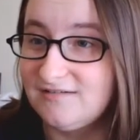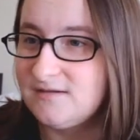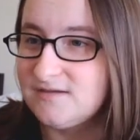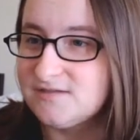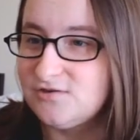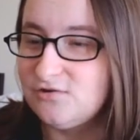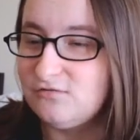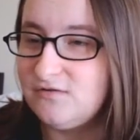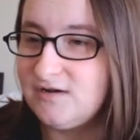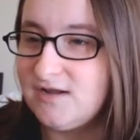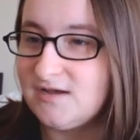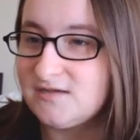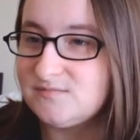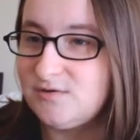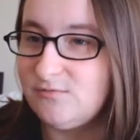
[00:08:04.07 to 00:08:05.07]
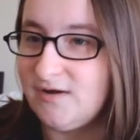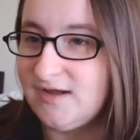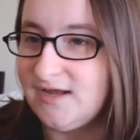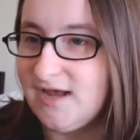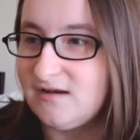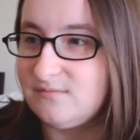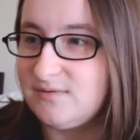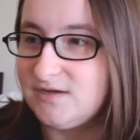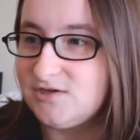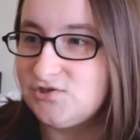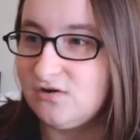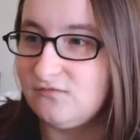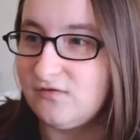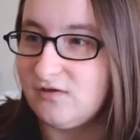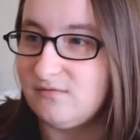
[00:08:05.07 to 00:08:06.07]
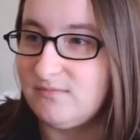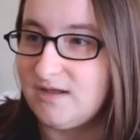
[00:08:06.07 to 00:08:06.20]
His girlfriend asked me why I had a picture of him,